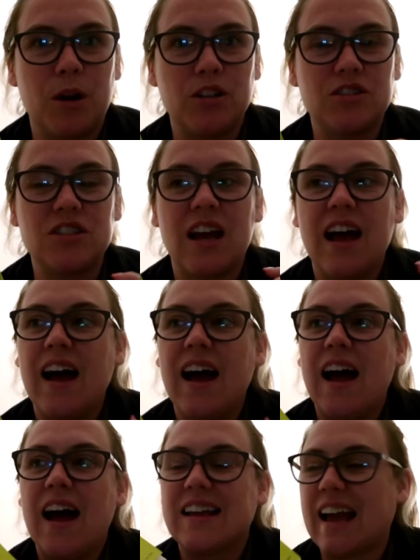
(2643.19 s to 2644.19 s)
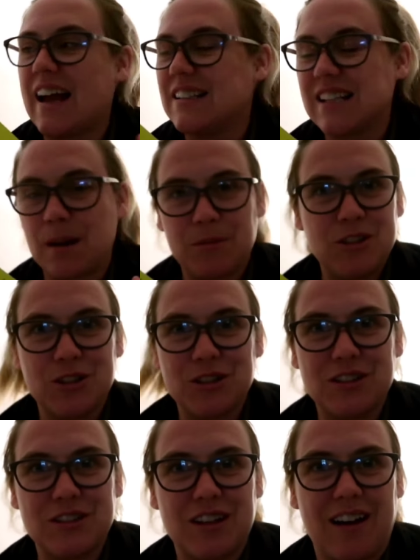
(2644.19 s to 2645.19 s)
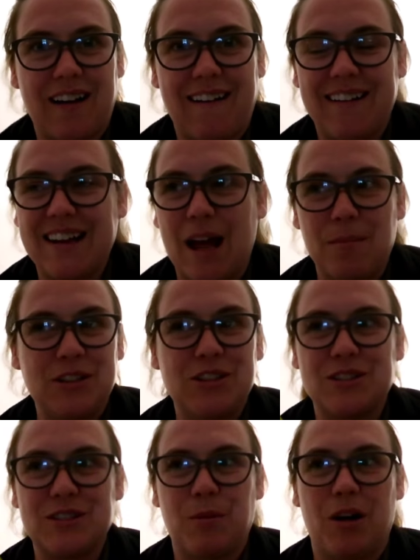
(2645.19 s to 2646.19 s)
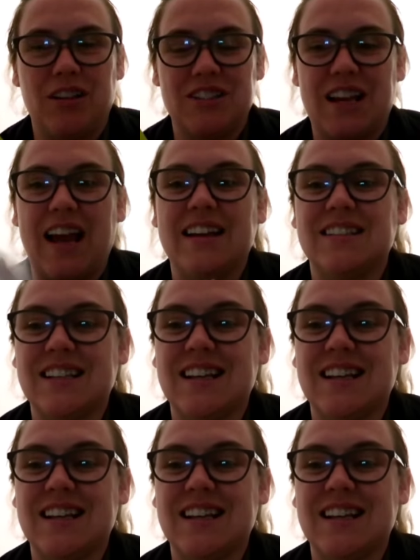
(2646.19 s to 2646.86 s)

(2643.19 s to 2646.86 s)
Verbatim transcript: But guys, let me just let me just apologise.